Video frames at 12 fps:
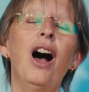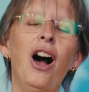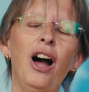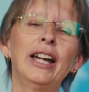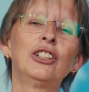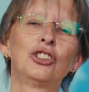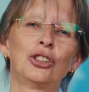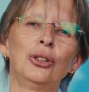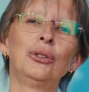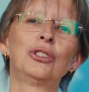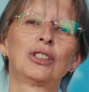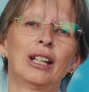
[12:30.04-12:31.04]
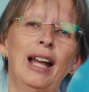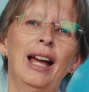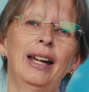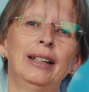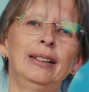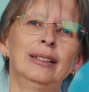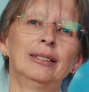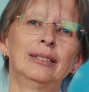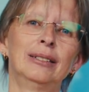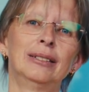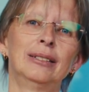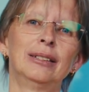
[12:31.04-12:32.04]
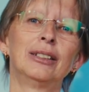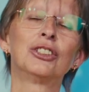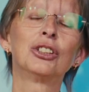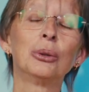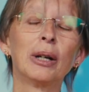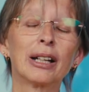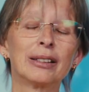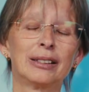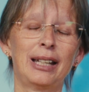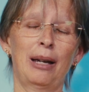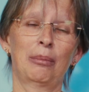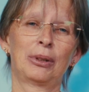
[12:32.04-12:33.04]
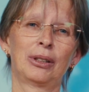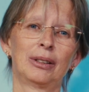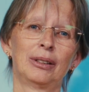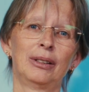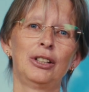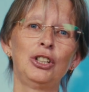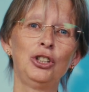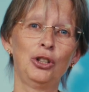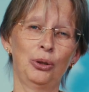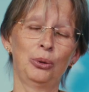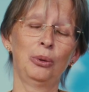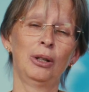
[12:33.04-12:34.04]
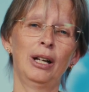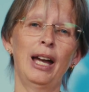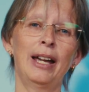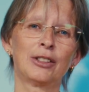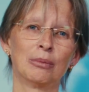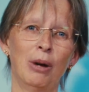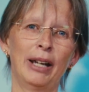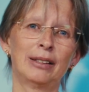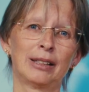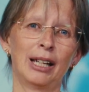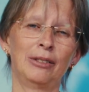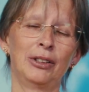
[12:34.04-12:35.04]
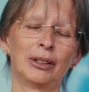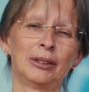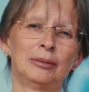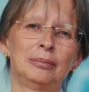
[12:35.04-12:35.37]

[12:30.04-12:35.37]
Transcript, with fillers: I choose today to accept You as my Saviour.